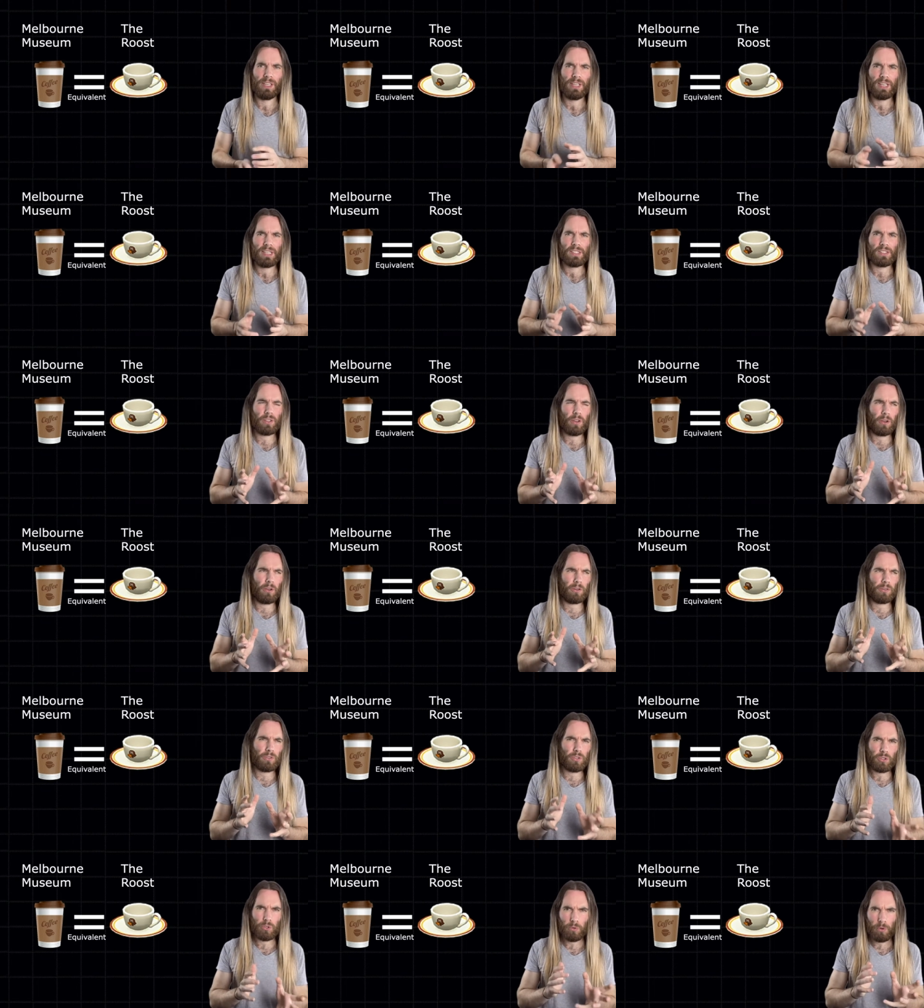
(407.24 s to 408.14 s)

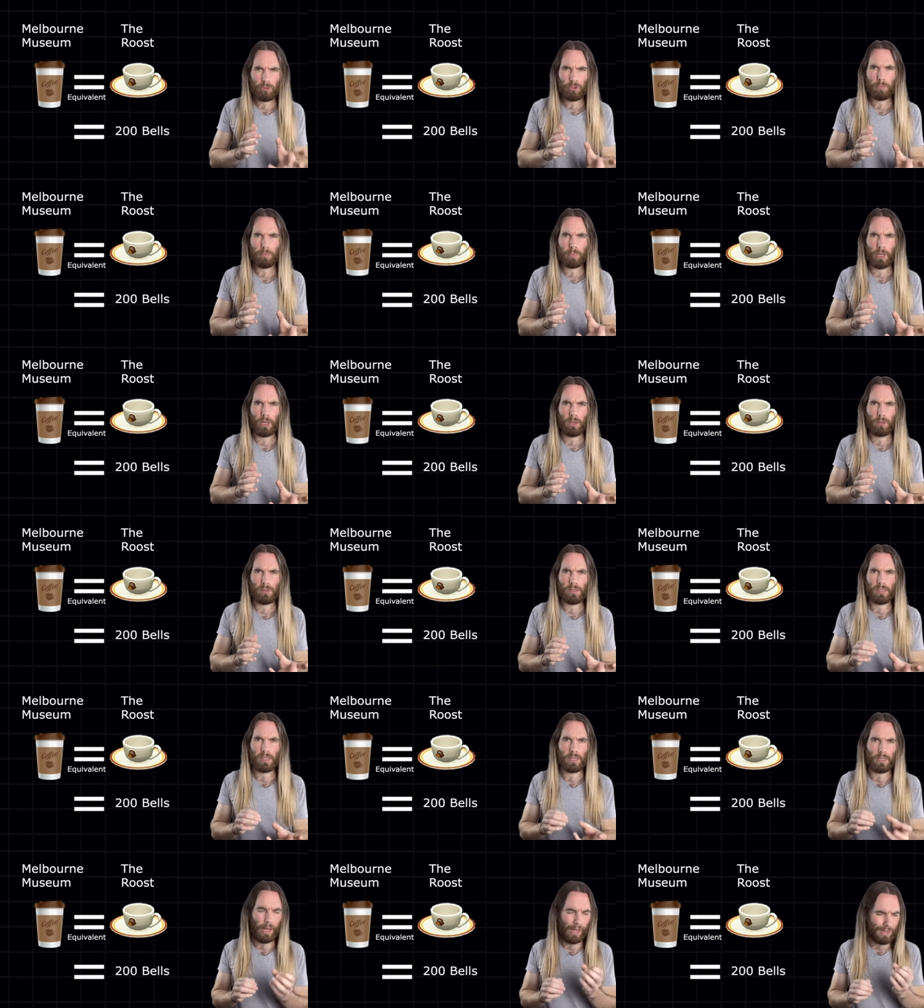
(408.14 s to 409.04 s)
So 200 bells
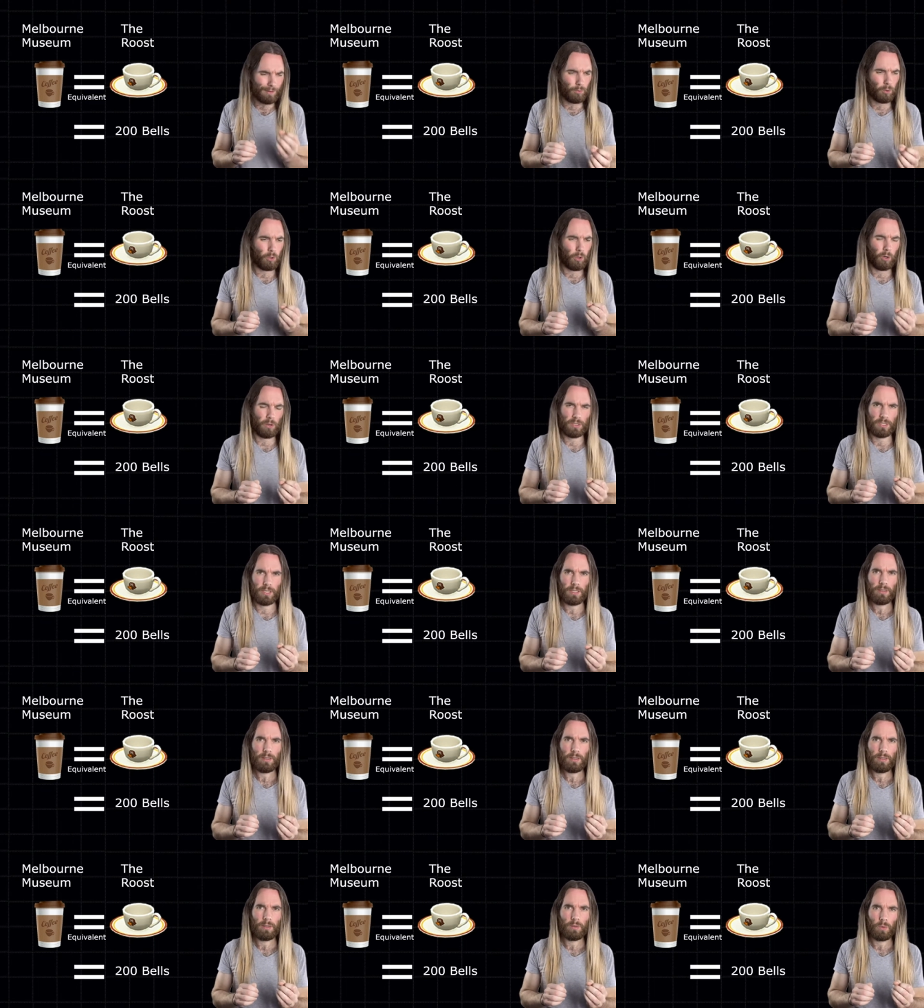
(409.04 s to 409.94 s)
in Animal Crossing
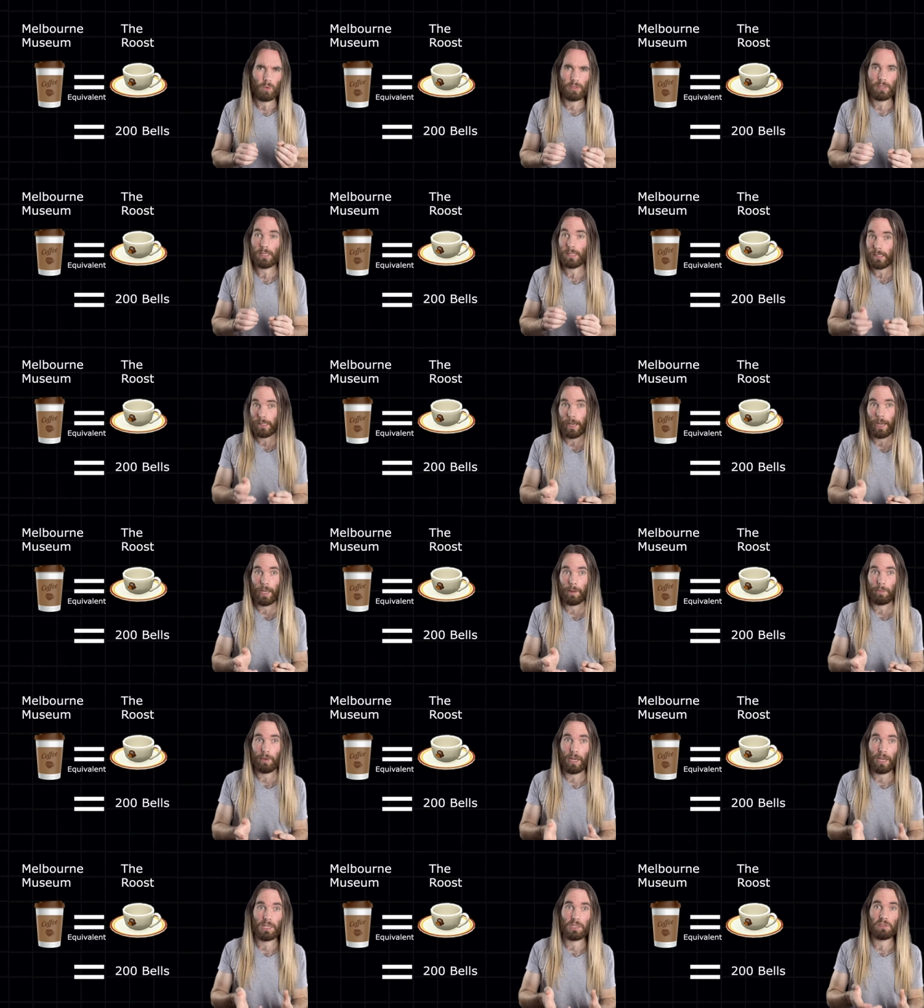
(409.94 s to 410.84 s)
was the same
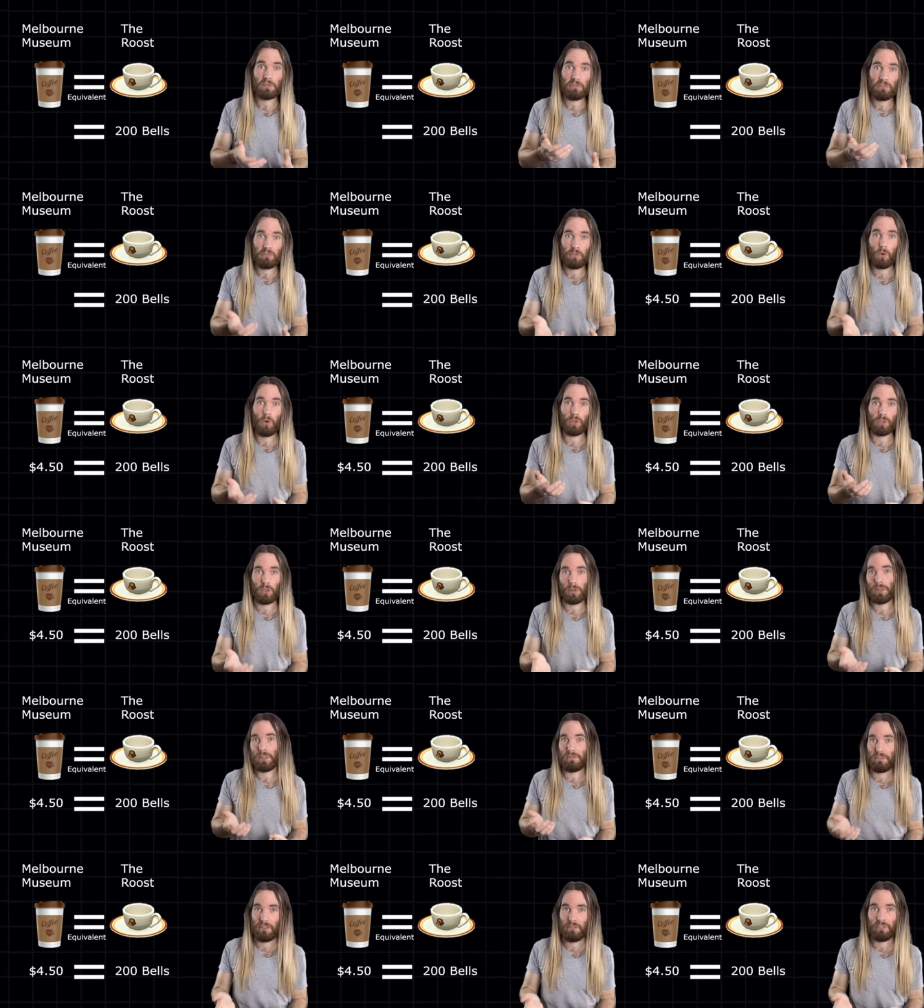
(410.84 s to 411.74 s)
as
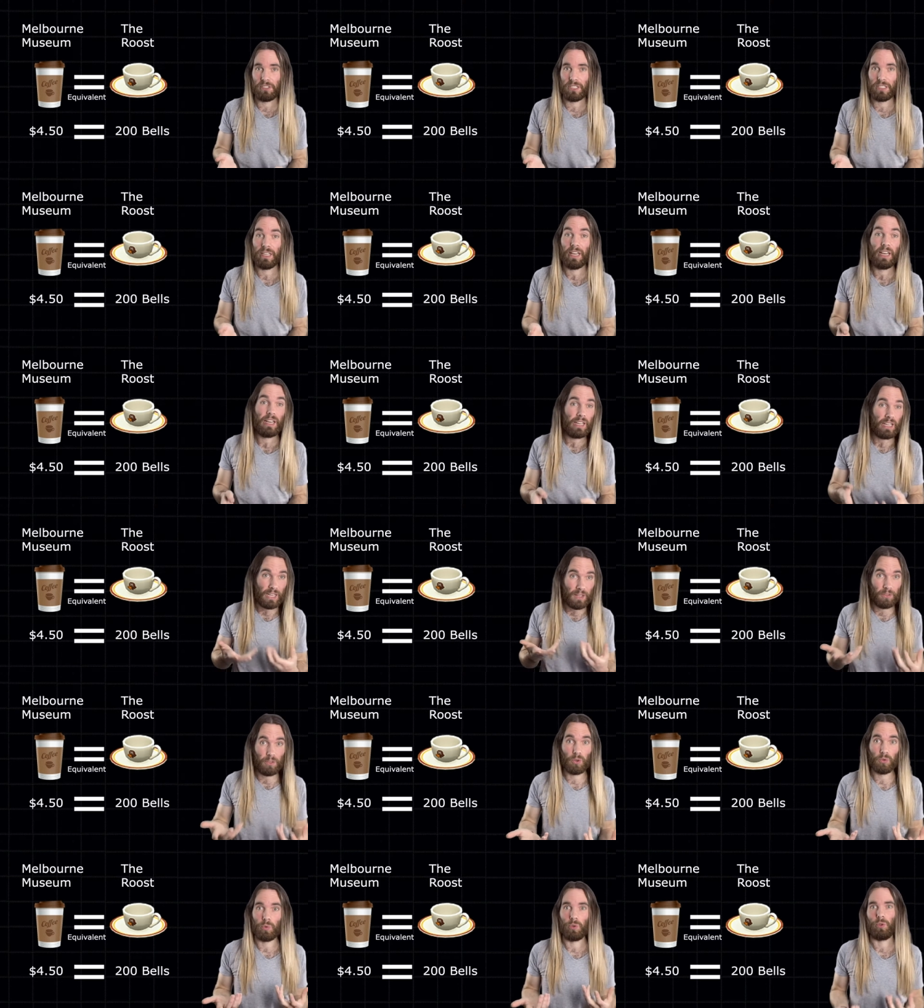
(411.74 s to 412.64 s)
$4.50 in
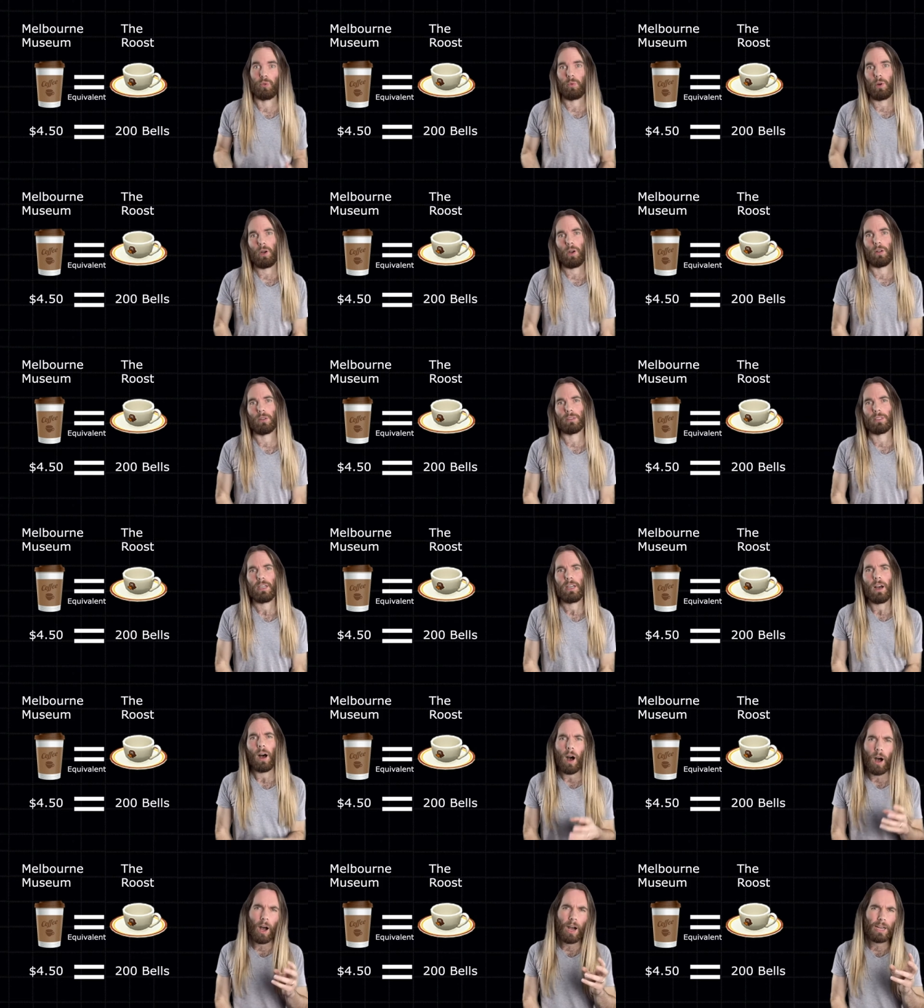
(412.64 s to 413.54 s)
the real world.
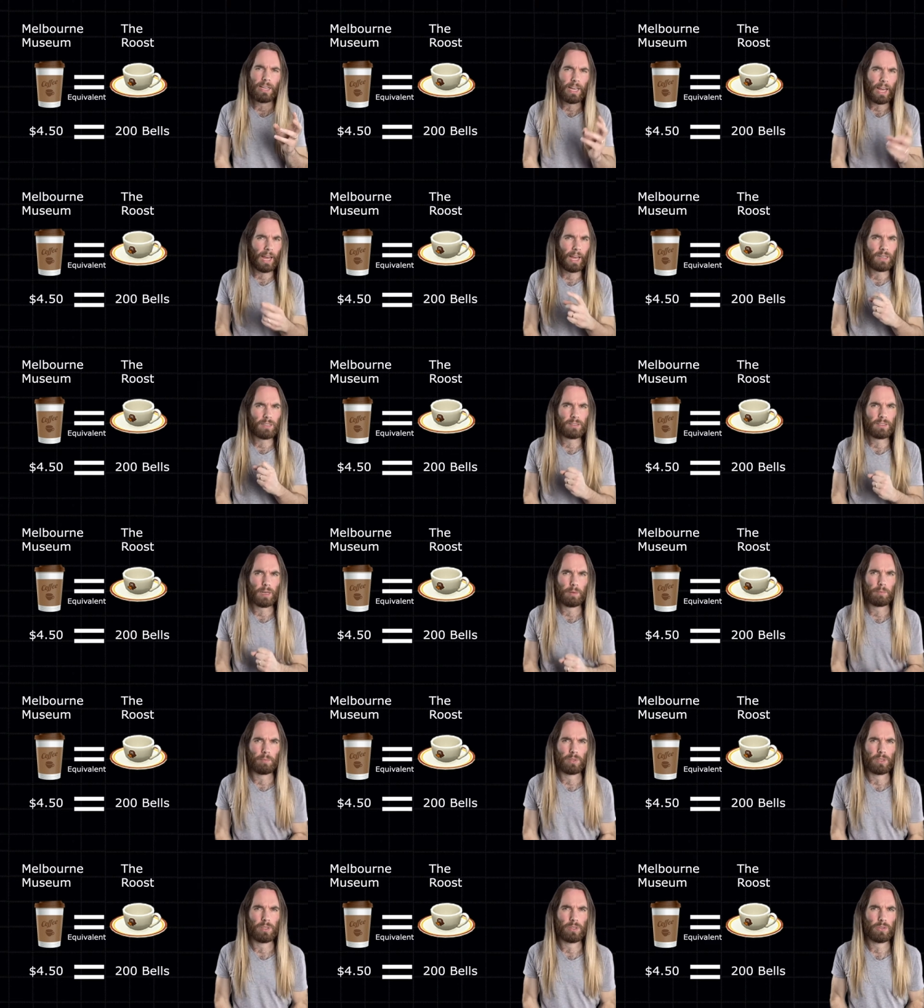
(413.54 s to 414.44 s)
I had
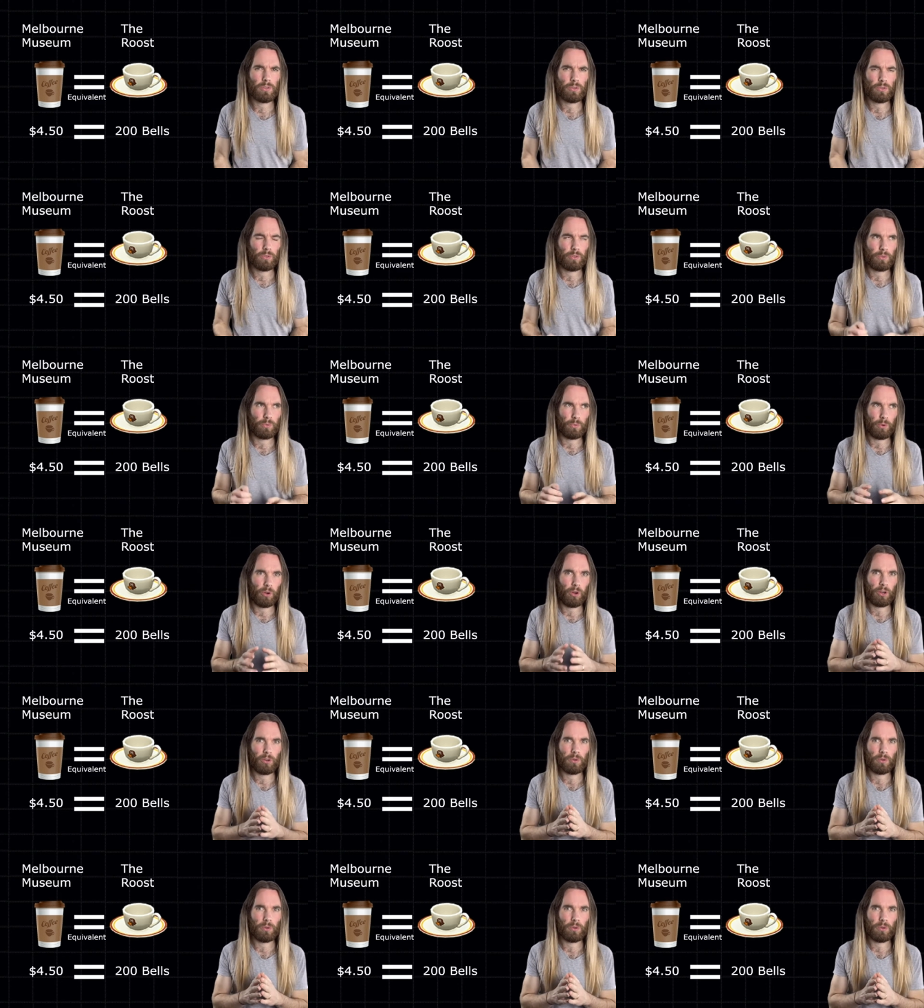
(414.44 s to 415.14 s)
numbers to work